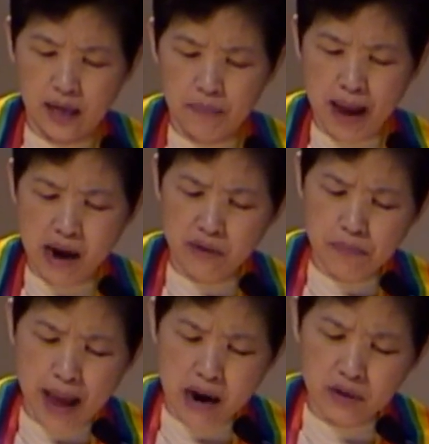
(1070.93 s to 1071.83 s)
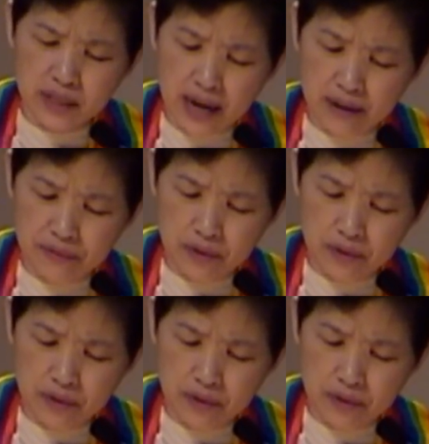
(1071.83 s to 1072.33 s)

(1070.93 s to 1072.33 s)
Par paragraph